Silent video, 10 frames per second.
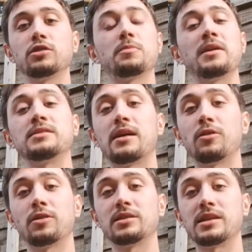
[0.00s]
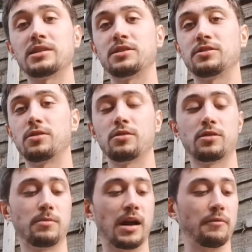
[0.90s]
It depends how long it takes me to do
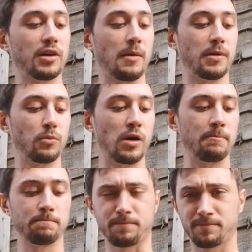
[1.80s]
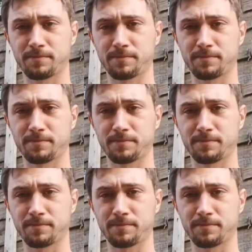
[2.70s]
them. Might have a couple in one.